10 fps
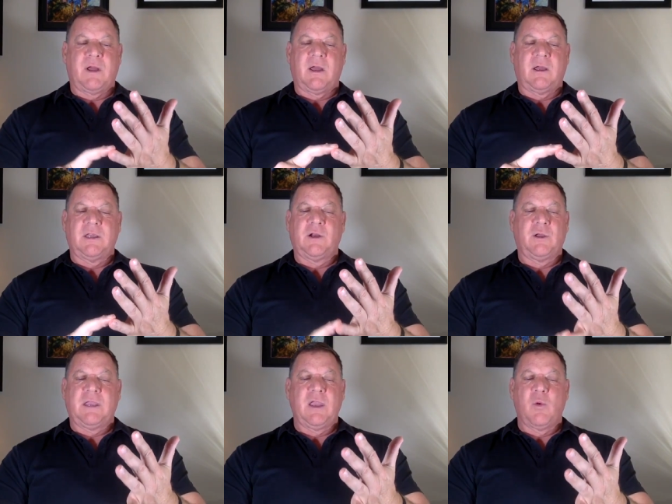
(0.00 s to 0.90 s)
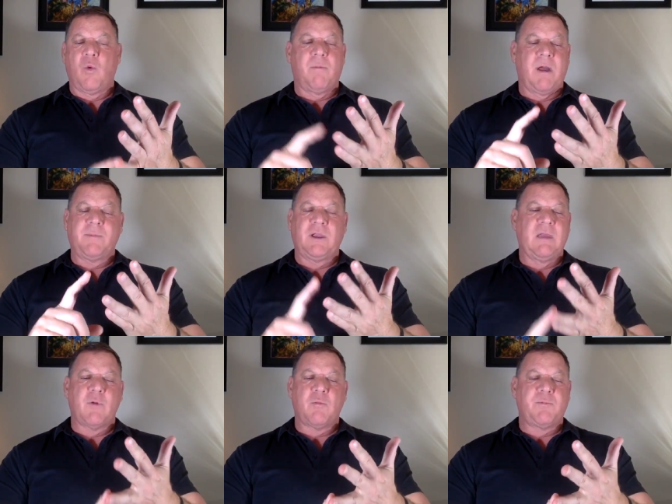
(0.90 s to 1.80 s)
Uh, you know, you get your warm up, you
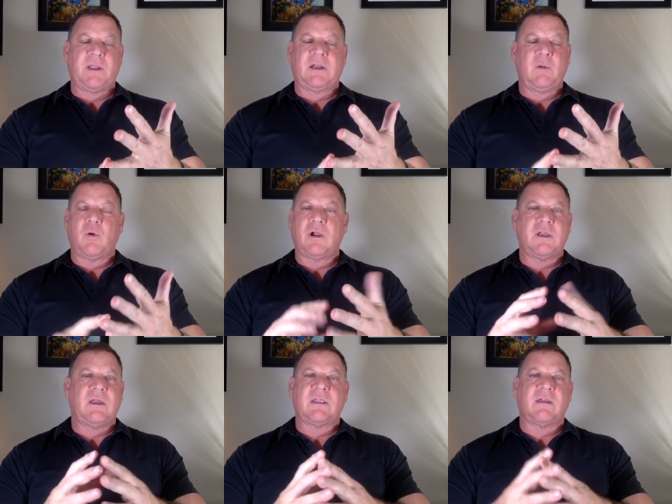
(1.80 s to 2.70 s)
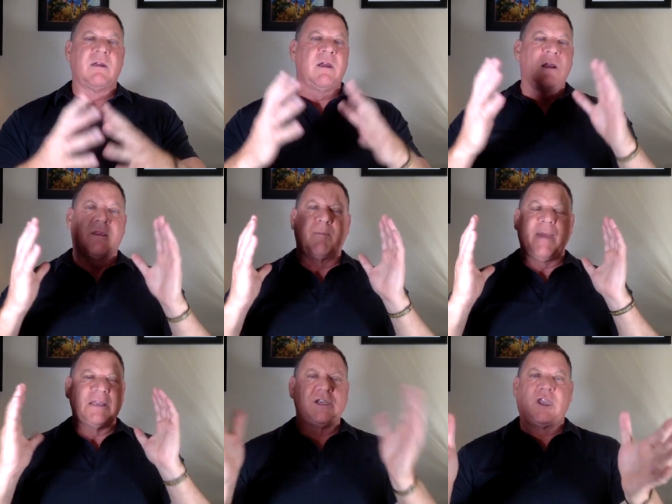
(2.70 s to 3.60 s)
get mobility work, you get the the
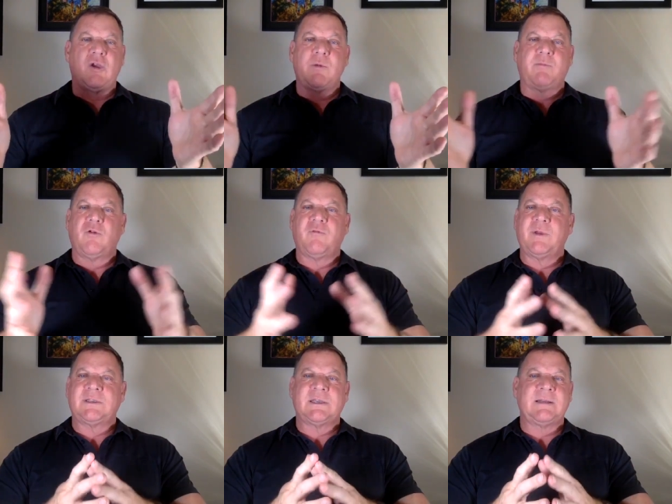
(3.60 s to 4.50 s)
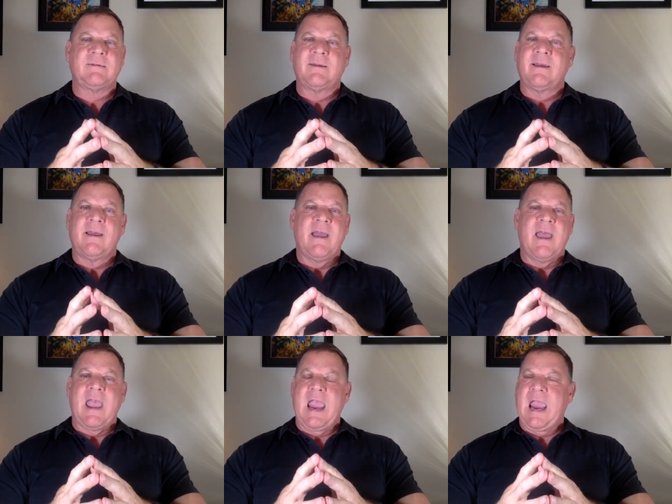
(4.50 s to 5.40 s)
basic human movements in,
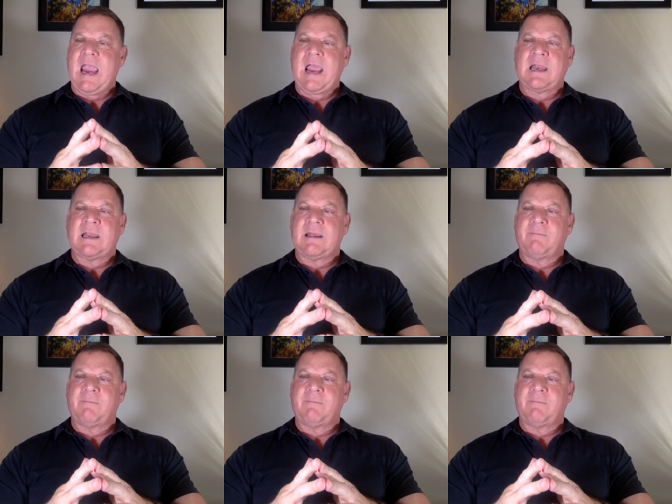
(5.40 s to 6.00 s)
and